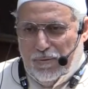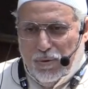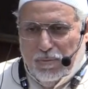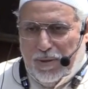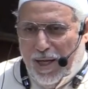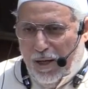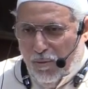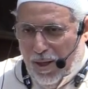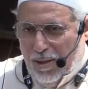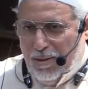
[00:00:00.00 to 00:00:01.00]
From day
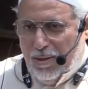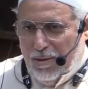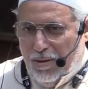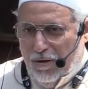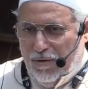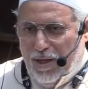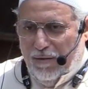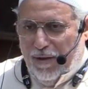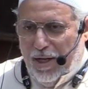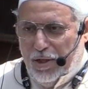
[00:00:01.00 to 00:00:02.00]
one of the
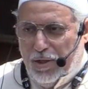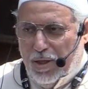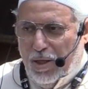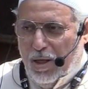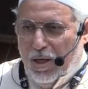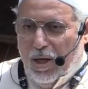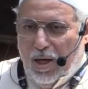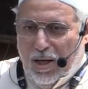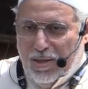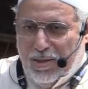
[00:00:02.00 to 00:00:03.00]
revelation
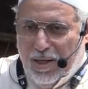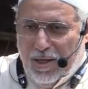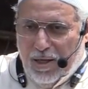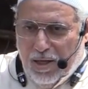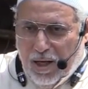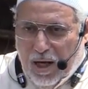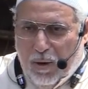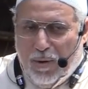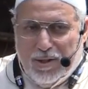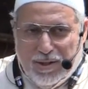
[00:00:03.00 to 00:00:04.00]
until
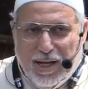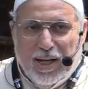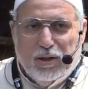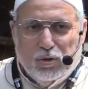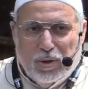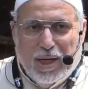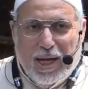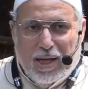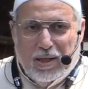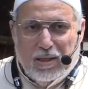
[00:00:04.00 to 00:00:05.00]
our day
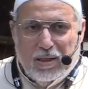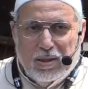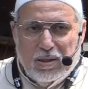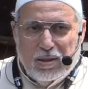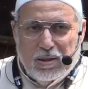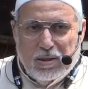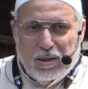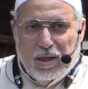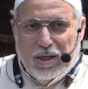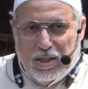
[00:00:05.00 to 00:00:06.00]
today,
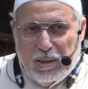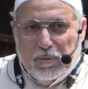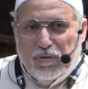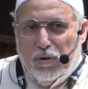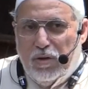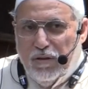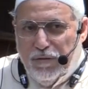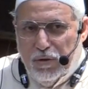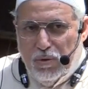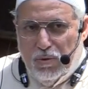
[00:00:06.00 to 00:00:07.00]
except for the
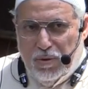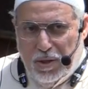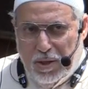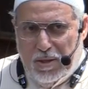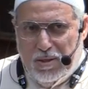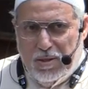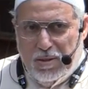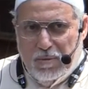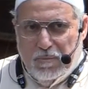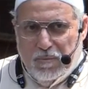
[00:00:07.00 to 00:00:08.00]
few
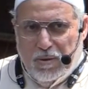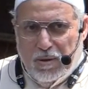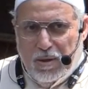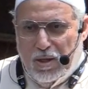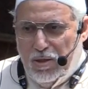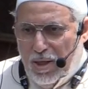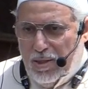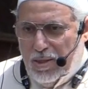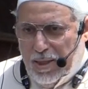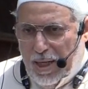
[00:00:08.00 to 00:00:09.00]
years that
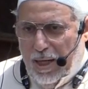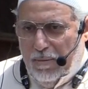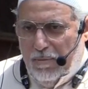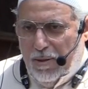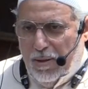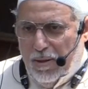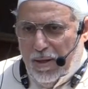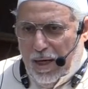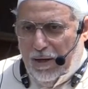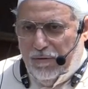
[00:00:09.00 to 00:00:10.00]
just came
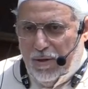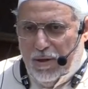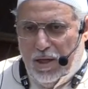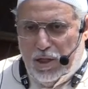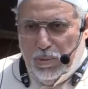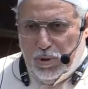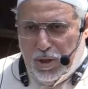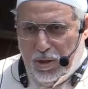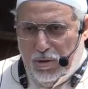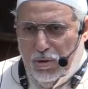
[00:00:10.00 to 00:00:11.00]
after the
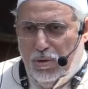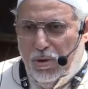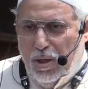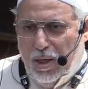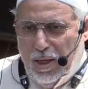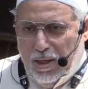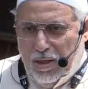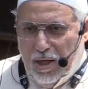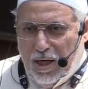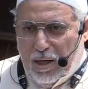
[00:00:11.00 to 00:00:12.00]
Egyptian coup
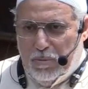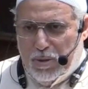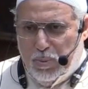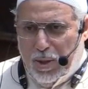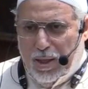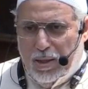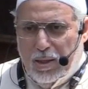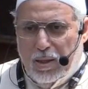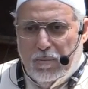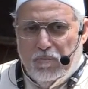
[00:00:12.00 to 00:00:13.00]
and the Arab
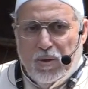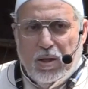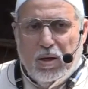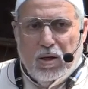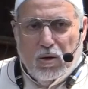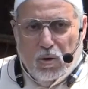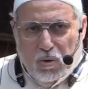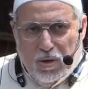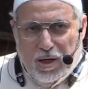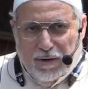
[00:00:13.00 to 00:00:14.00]
Spring,
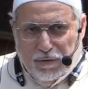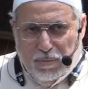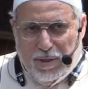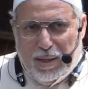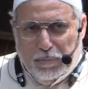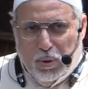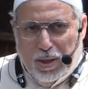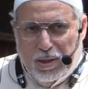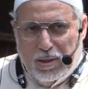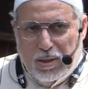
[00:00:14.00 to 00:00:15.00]
only from that
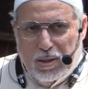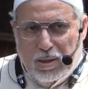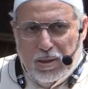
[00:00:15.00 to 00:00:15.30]
point